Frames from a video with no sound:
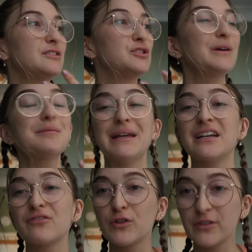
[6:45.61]
Doing
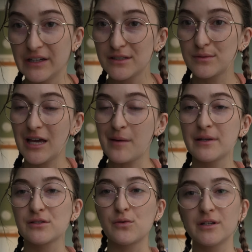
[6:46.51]
meaningful things with them
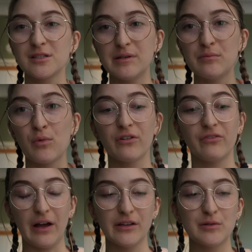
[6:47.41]
is going to be more
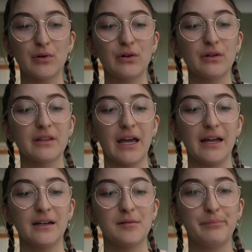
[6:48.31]
valuable
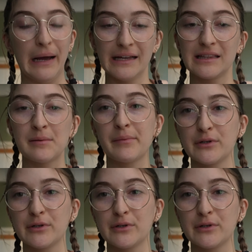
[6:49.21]
than buying them a